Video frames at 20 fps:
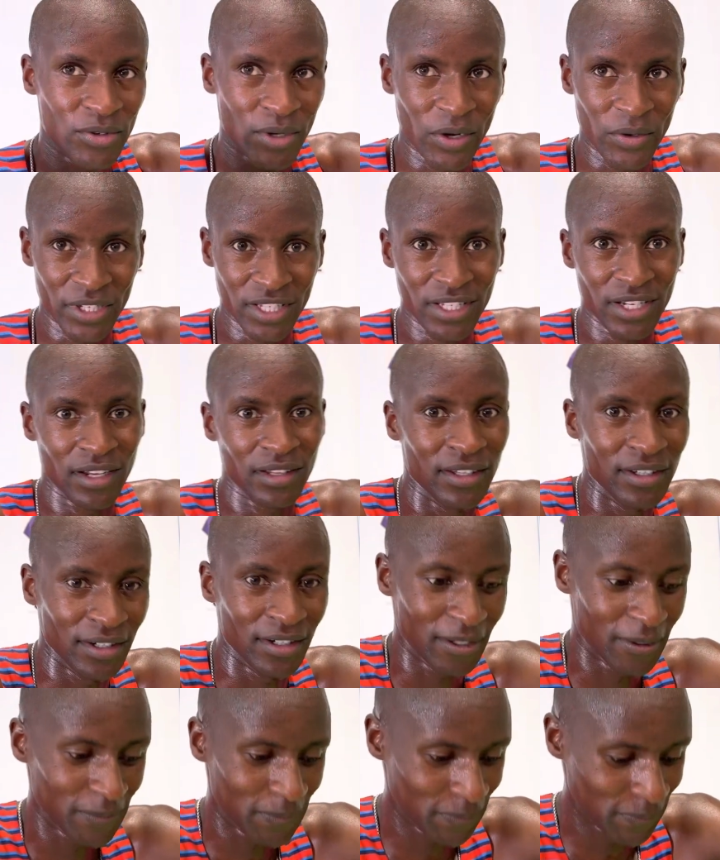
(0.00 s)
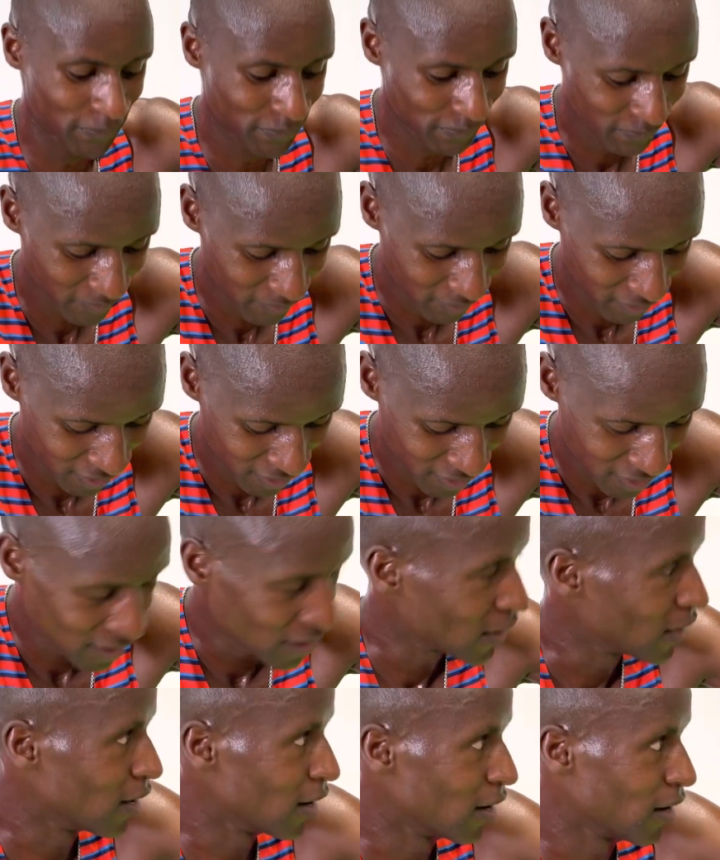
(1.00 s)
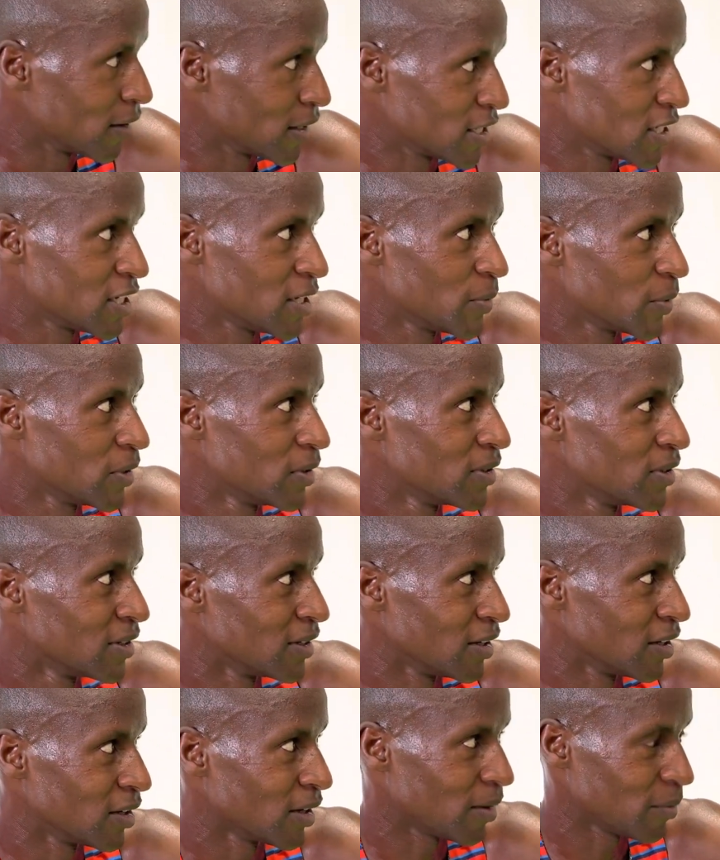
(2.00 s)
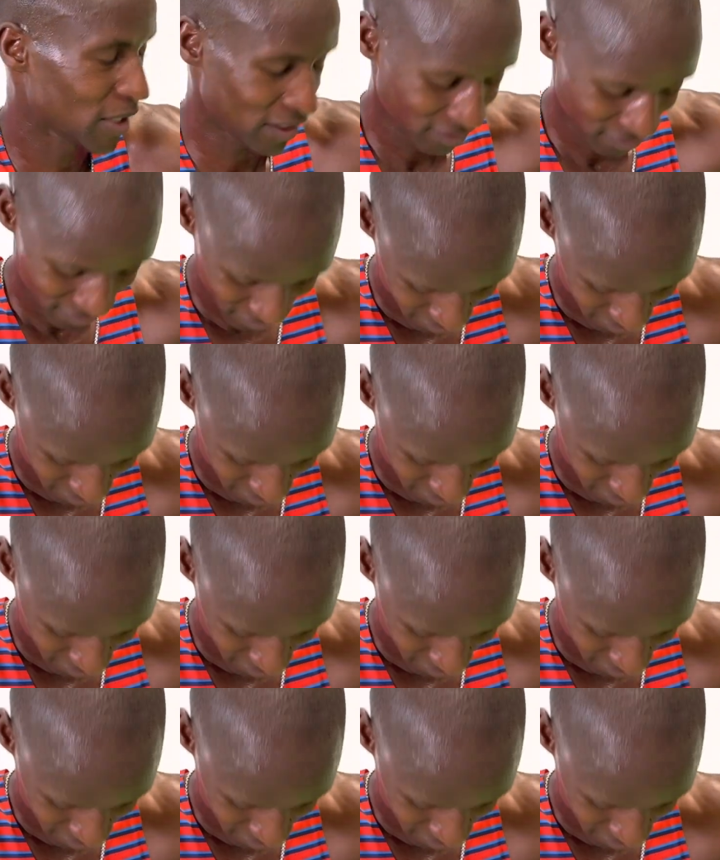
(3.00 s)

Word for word: where we start the uh, the steeple, I mean,